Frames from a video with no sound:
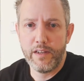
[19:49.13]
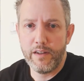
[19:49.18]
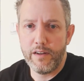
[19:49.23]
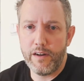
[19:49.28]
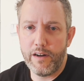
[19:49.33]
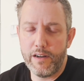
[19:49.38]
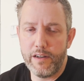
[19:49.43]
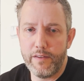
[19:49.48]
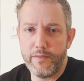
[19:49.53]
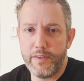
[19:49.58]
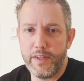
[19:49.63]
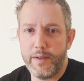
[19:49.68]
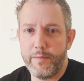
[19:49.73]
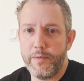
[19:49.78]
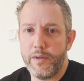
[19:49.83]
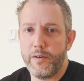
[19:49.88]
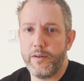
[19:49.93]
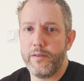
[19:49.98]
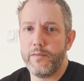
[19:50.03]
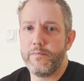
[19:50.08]
all of
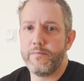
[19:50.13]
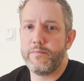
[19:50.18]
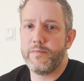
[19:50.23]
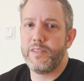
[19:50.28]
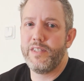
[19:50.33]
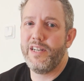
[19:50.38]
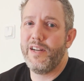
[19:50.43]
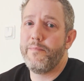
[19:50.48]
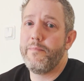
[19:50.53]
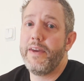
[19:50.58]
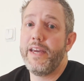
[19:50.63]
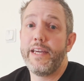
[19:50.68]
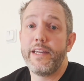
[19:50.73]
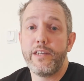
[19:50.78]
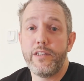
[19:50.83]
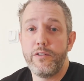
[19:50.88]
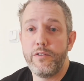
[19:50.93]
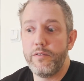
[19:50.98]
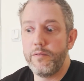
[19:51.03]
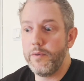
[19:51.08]
them are going to
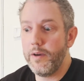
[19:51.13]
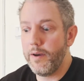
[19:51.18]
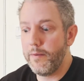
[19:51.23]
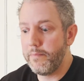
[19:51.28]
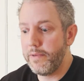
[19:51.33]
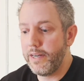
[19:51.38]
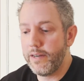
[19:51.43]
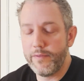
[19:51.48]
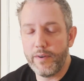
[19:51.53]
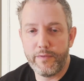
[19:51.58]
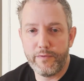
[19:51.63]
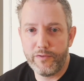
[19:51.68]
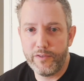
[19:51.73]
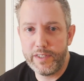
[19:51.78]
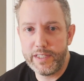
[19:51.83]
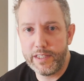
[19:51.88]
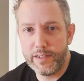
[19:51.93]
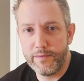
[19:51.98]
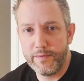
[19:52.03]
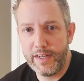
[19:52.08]
make you a bit of a
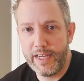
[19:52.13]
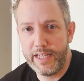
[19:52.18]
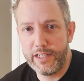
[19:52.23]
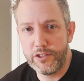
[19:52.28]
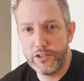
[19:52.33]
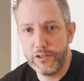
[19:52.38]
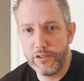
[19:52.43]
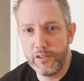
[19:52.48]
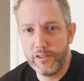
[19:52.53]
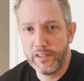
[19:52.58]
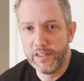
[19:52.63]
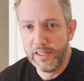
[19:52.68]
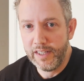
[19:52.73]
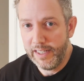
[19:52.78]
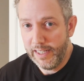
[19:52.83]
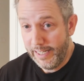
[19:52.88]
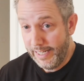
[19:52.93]
freak of nature